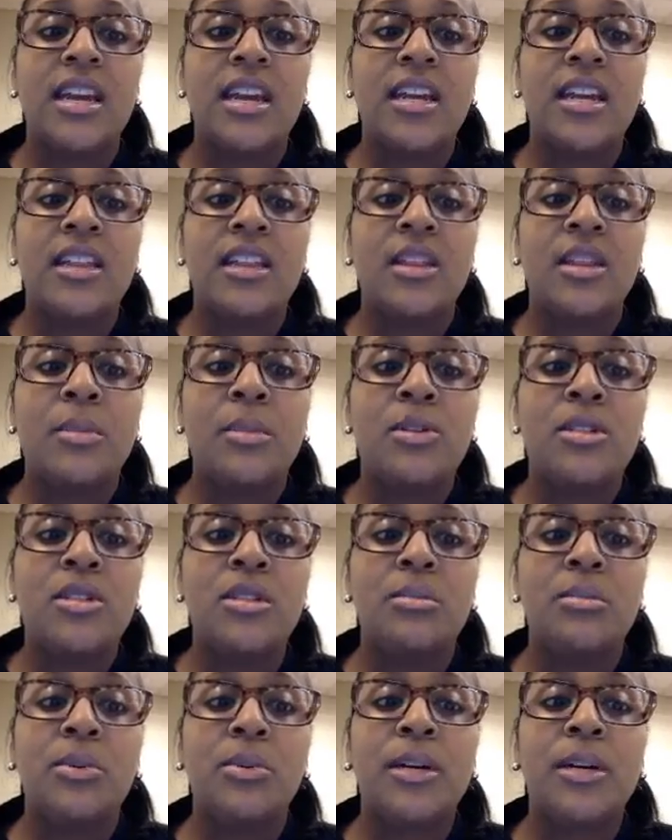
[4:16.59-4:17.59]
And the
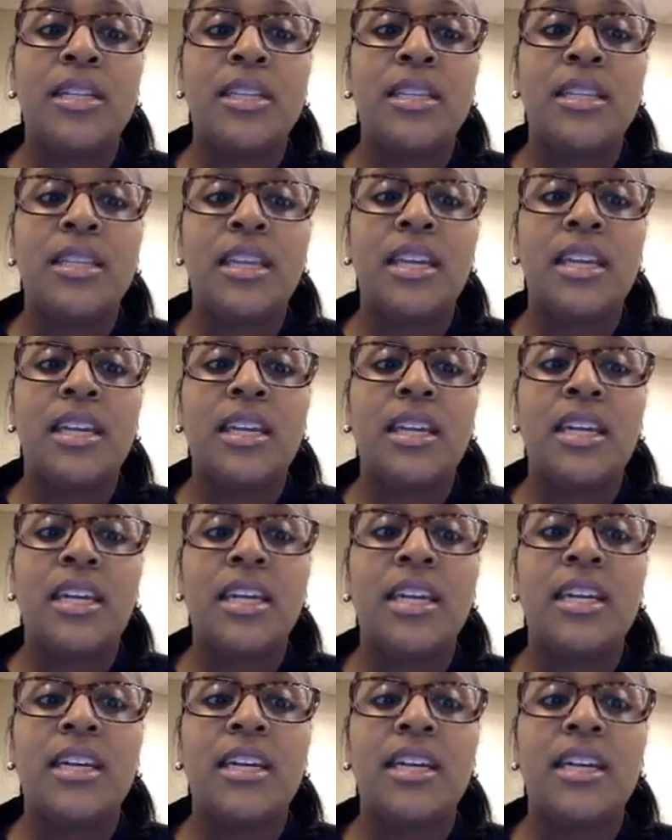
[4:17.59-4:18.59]
most important thing
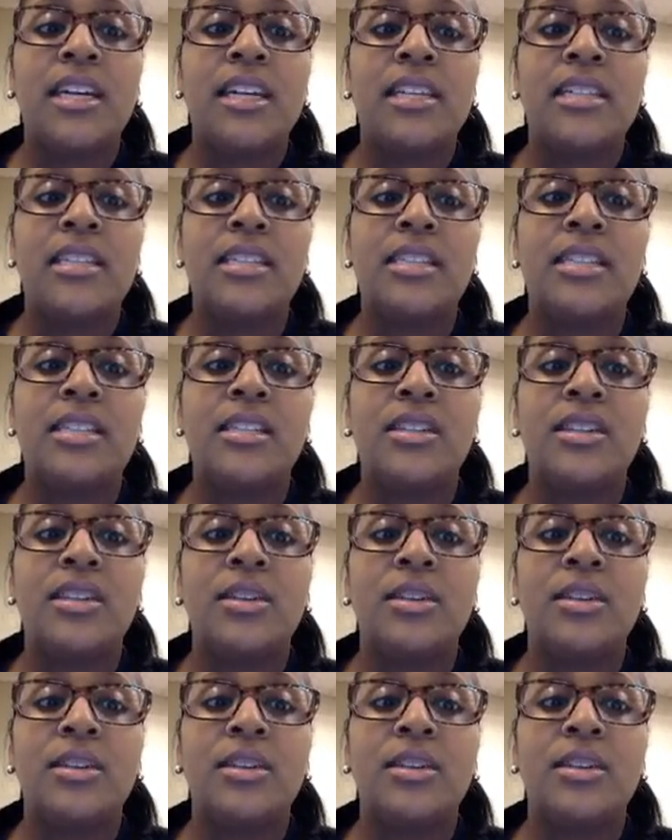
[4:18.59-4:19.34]
here is,